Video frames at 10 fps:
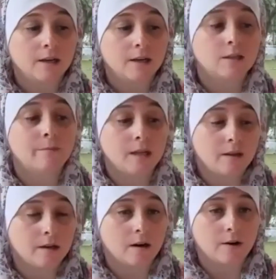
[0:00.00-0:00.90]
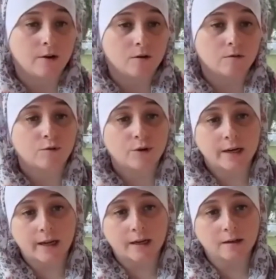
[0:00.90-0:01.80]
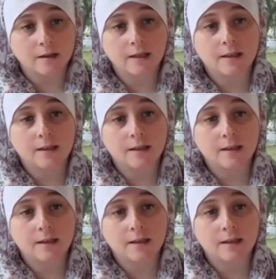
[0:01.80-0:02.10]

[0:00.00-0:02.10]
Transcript: to meet the unknown prenatally,